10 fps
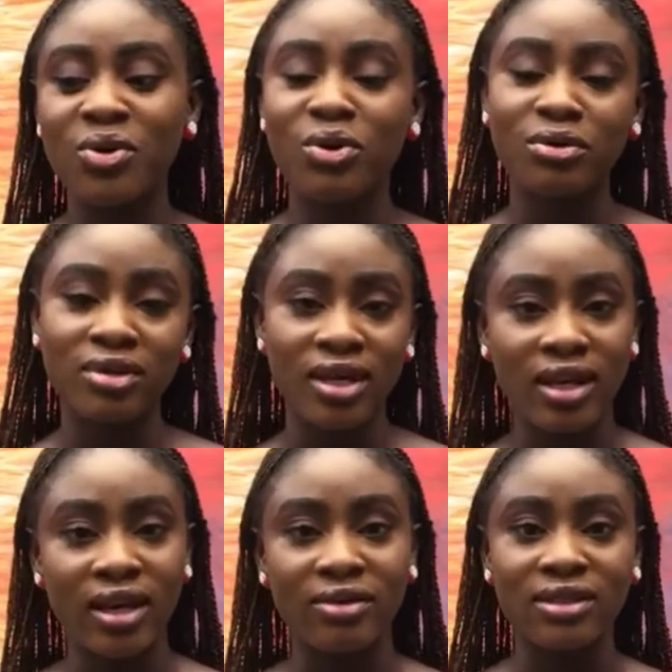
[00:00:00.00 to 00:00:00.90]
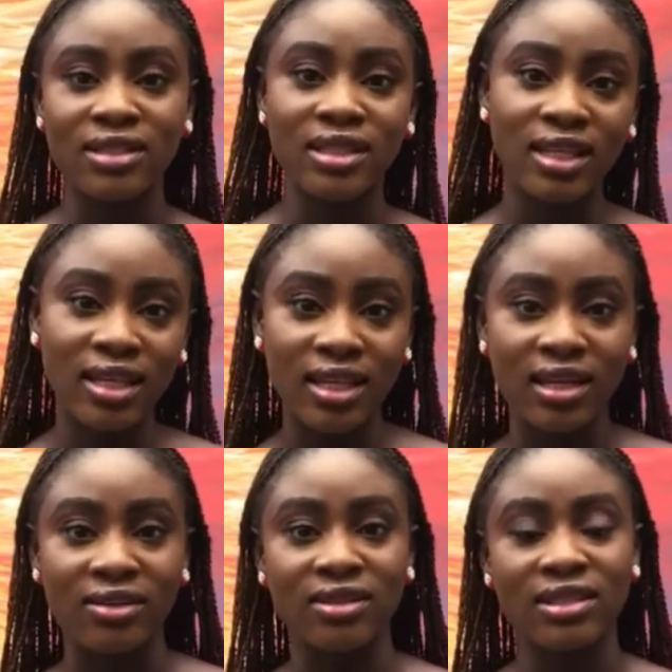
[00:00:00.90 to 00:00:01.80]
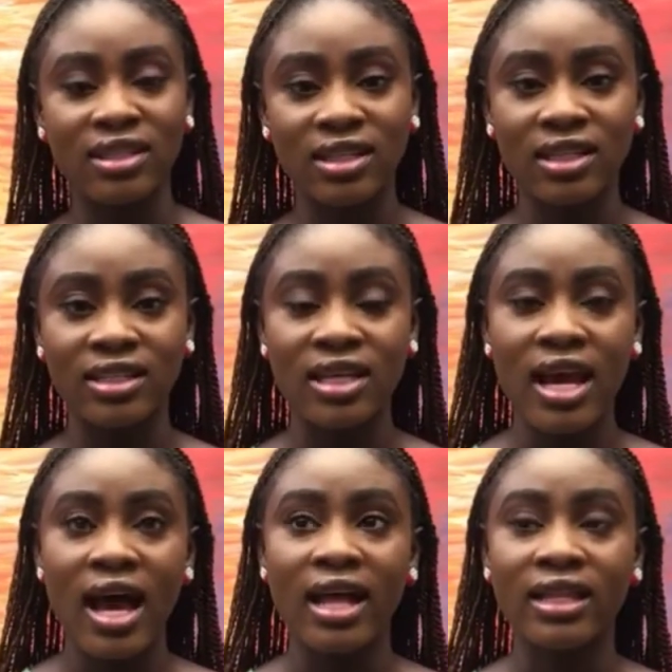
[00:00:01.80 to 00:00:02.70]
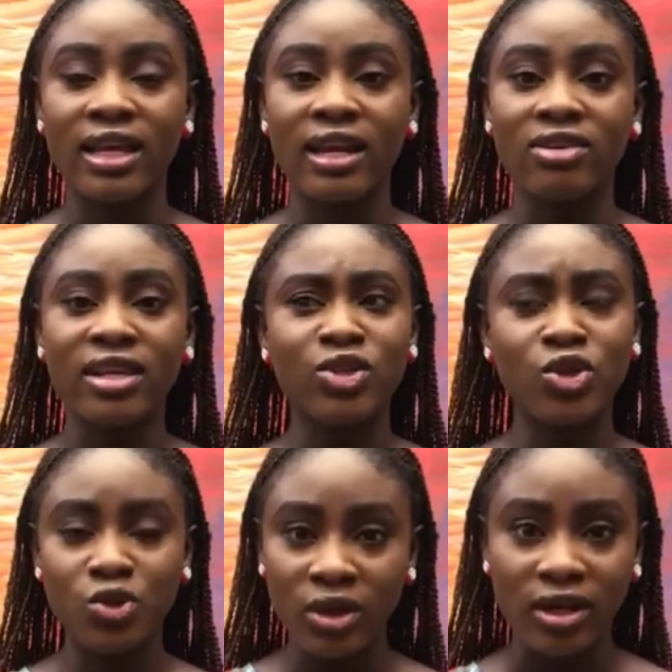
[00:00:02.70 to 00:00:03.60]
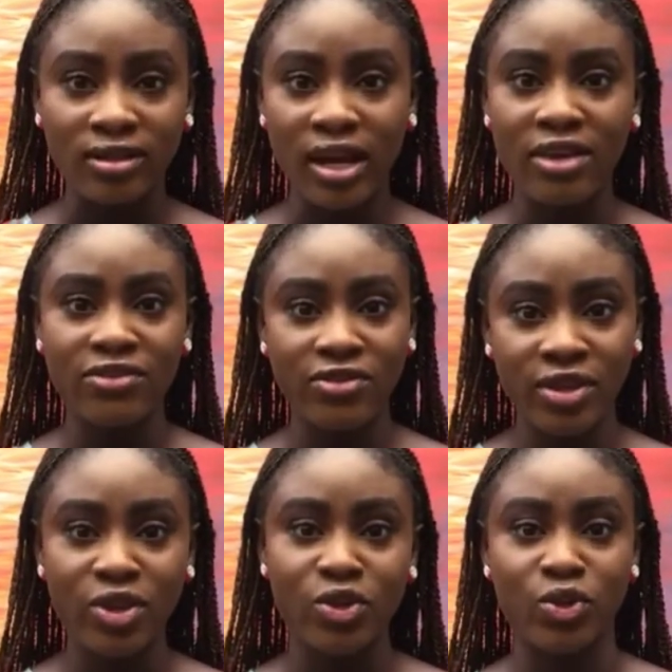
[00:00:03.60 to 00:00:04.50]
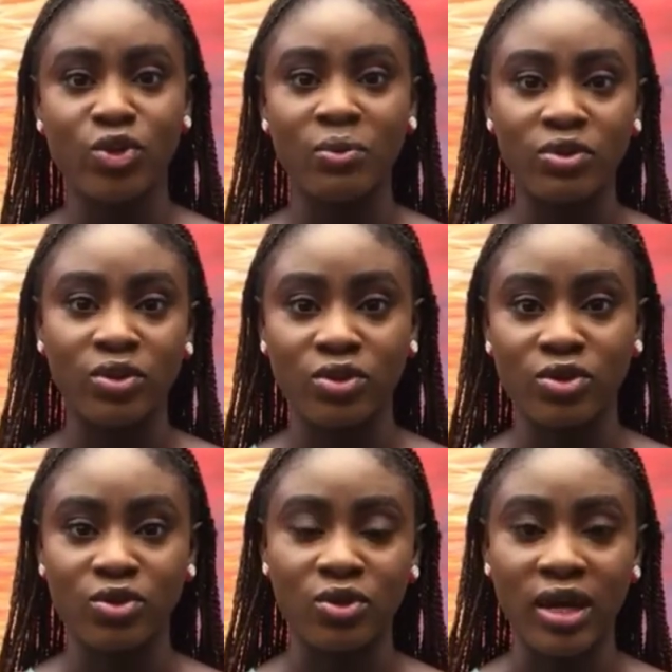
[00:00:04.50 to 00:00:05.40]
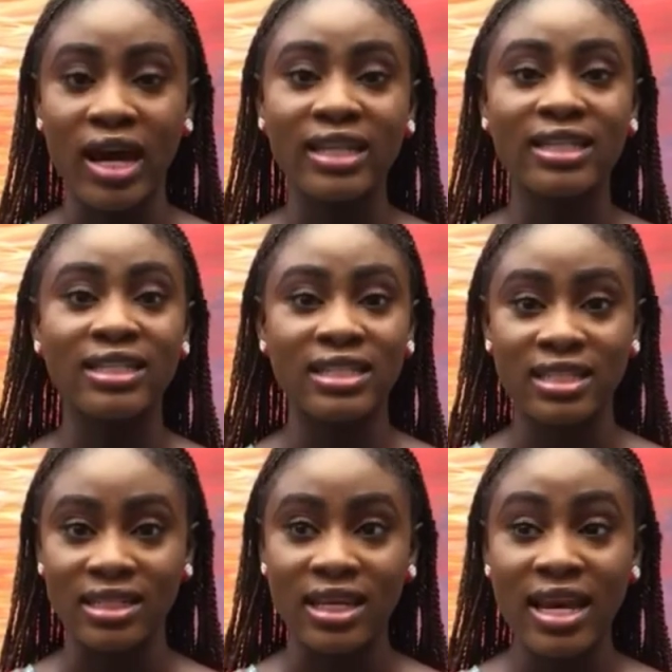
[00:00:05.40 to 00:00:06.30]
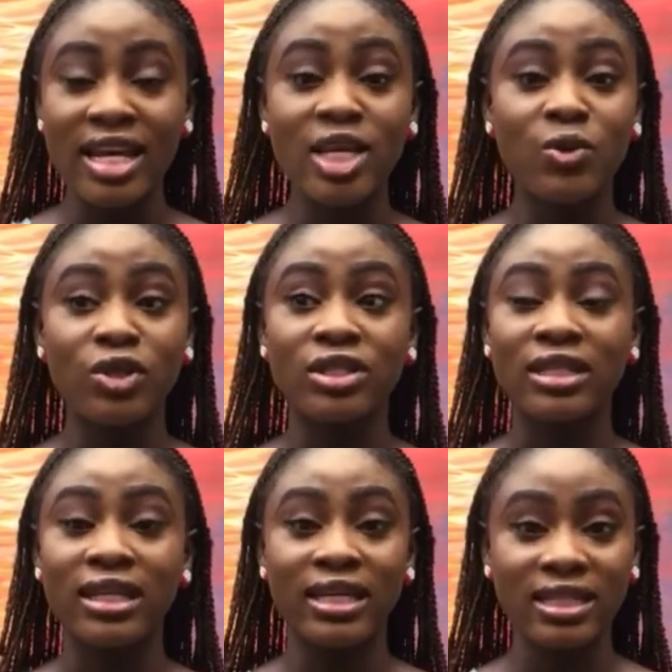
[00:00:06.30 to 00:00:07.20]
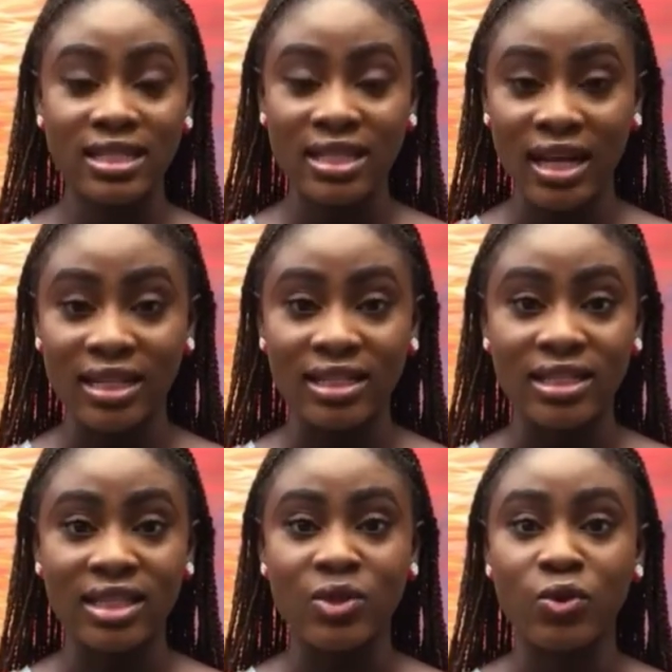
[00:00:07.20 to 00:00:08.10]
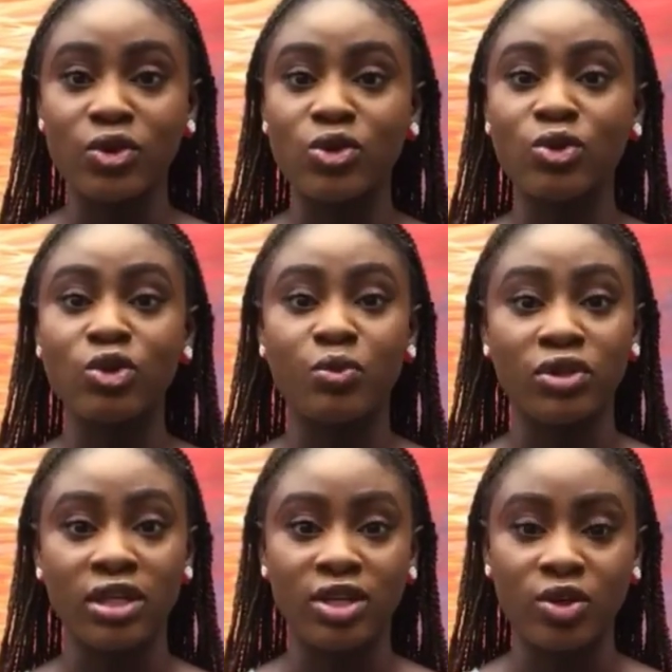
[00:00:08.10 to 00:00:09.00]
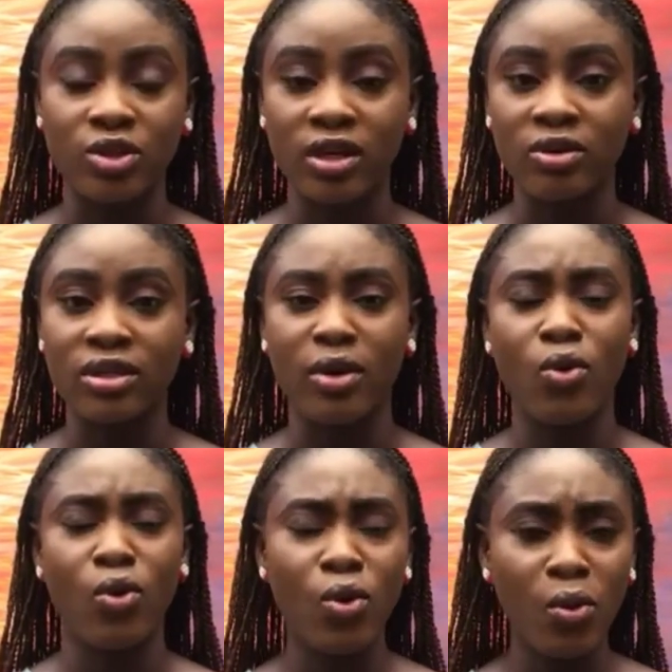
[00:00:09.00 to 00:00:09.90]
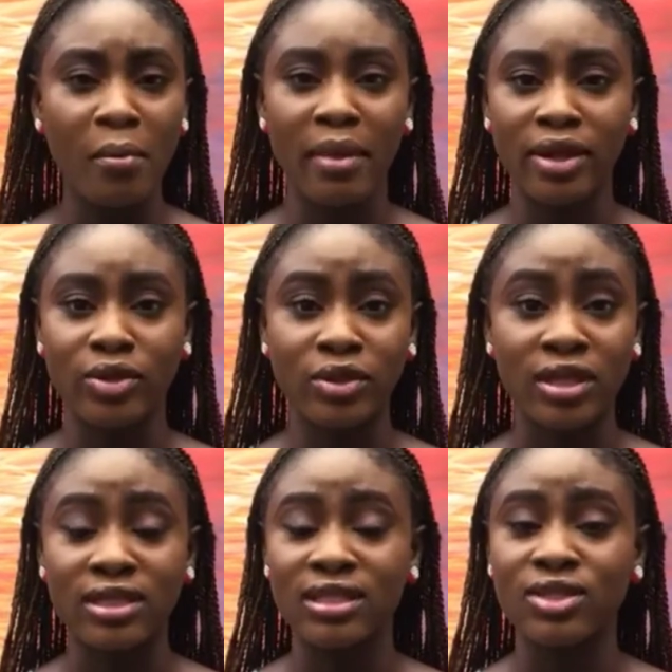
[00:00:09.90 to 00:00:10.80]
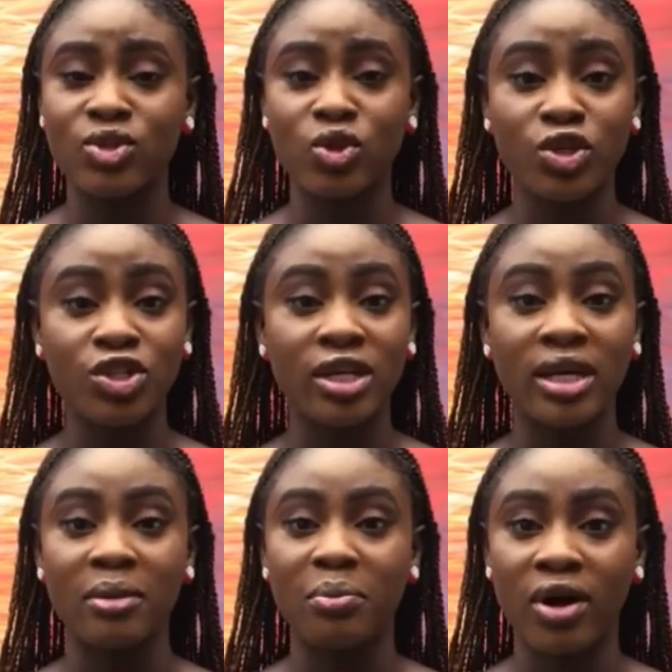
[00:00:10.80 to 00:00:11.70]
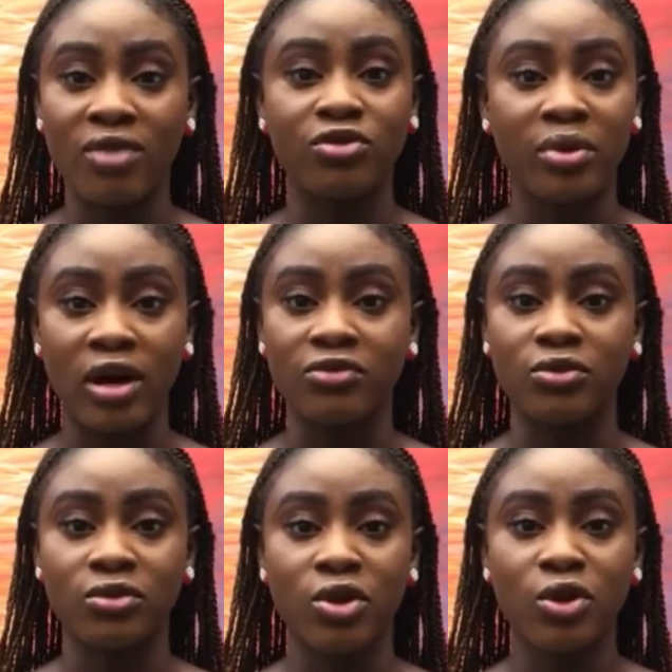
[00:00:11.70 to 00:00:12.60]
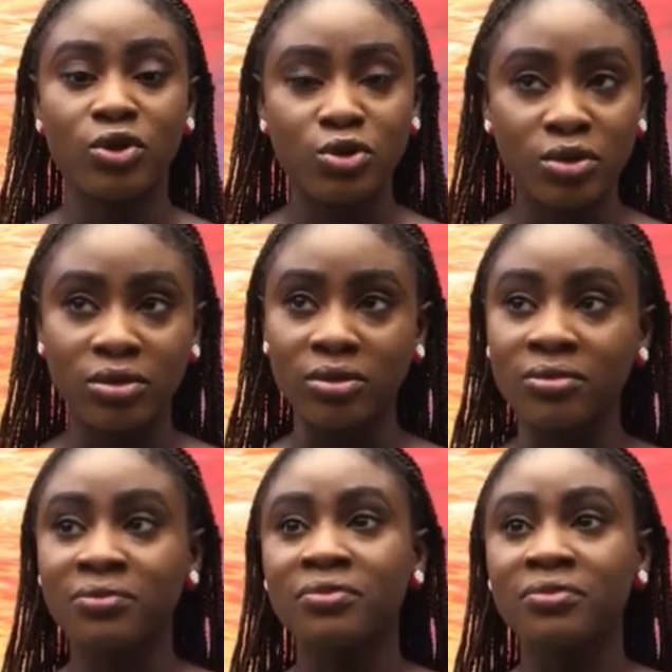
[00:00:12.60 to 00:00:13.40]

oh okay i'll sing it i'll sing it and then i was like joshua i think you should do something on the song and he did it was instant it was so spontaneous and i was like oh my goodness such a powerful powerful tool